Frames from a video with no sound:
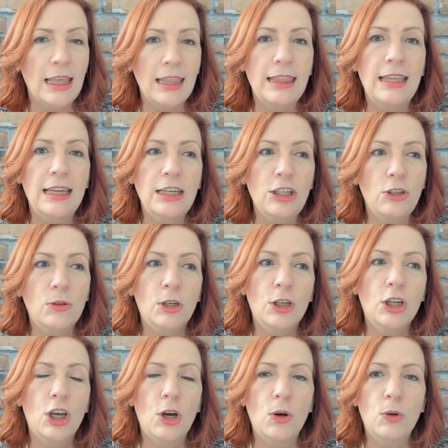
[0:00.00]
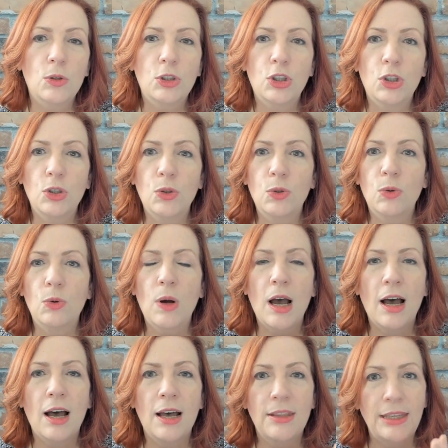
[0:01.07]
then you can go to
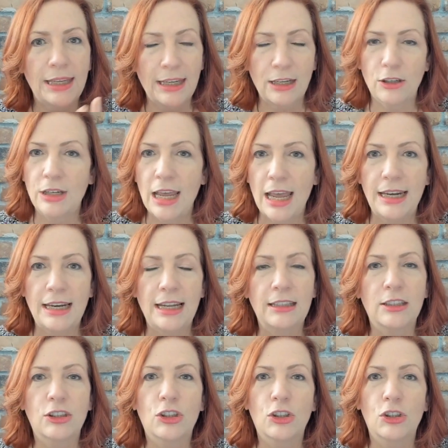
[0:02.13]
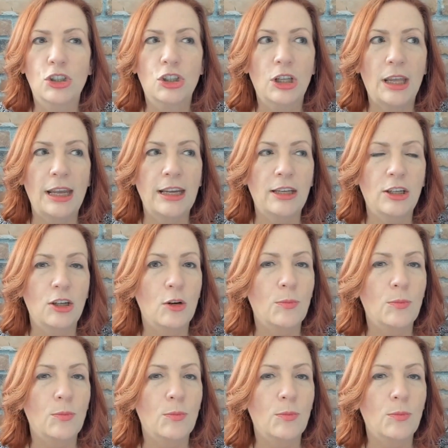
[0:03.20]
the internet and search like,